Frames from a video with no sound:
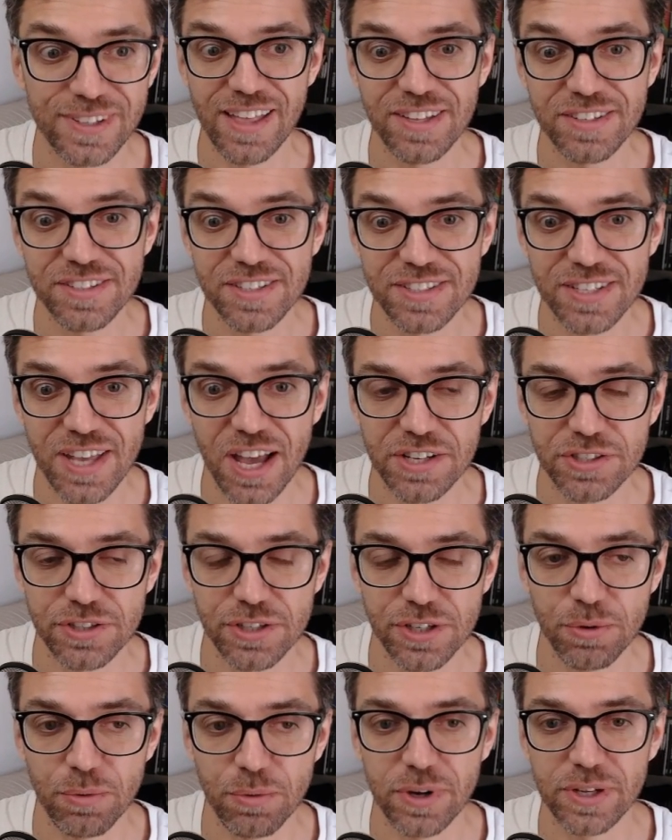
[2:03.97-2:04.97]
And this is
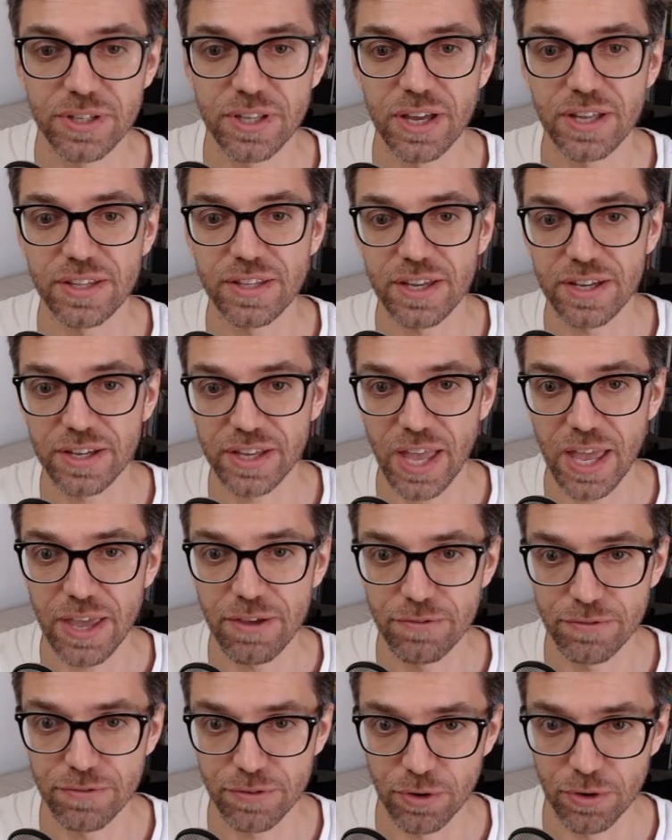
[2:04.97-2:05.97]
actually where the idea
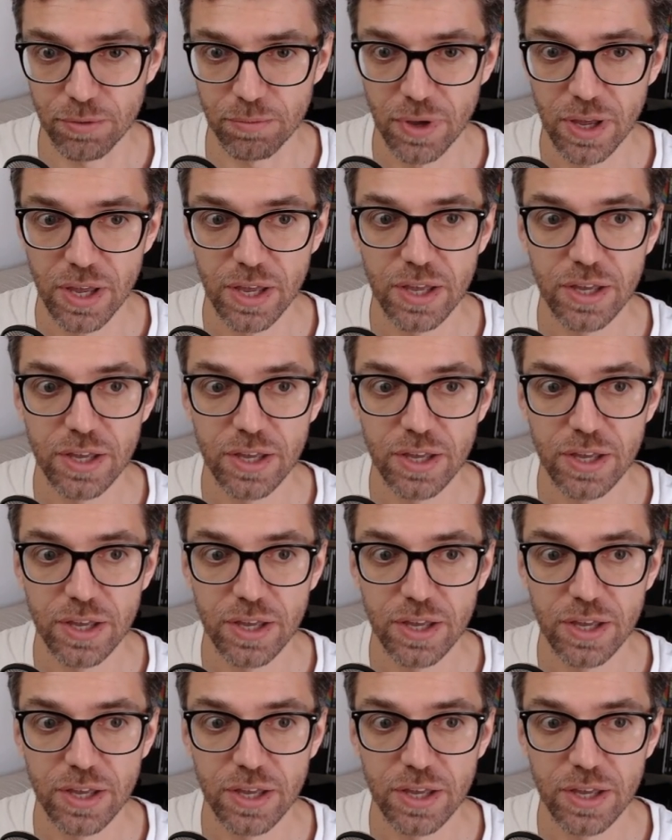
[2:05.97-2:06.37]
came from.